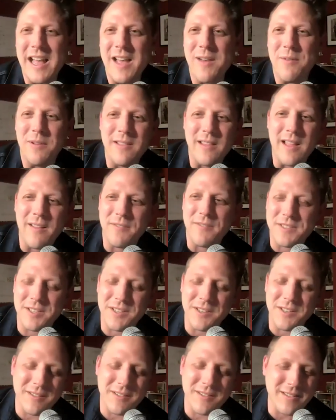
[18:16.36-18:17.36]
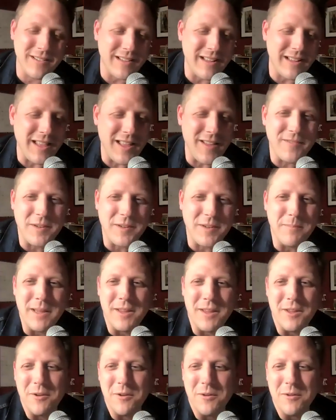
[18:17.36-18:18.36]
I would love to, I love to
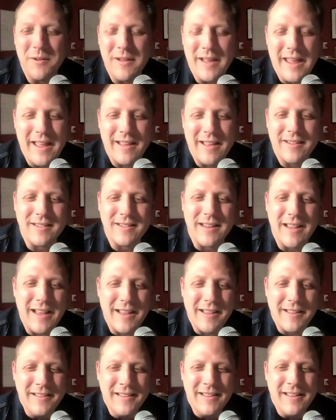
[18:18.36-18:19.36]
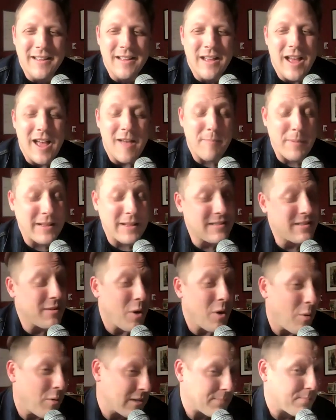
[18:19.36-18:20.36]
meet you. And, uh, I've been to
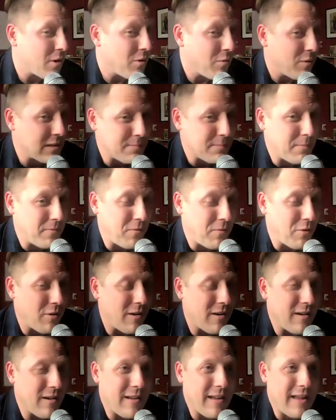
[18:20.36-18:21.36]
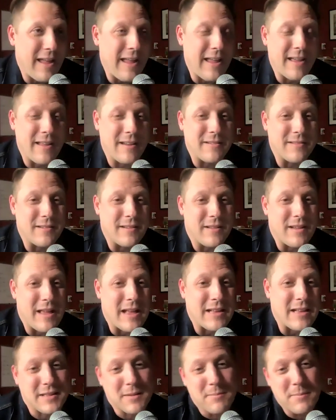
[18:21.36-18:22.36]
Owensboro once before, and
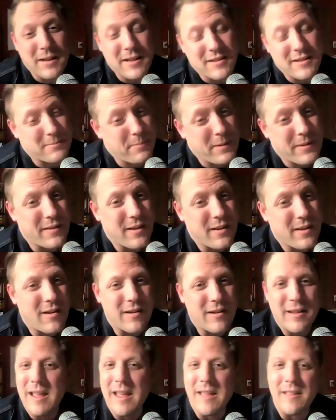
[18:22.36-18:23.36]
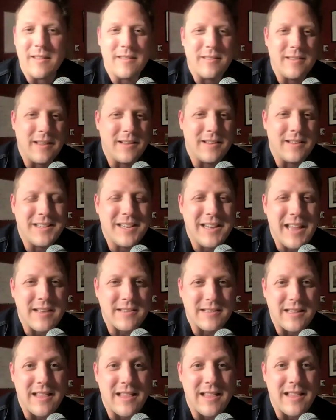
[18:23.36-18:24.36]
as somebody has been there, it, the city
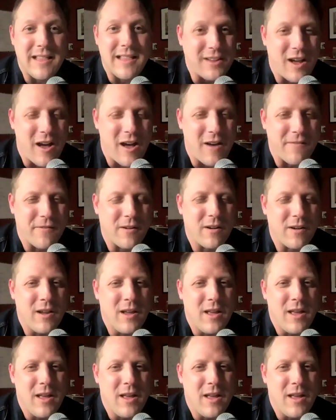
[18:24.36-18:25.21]
has a lot to offer.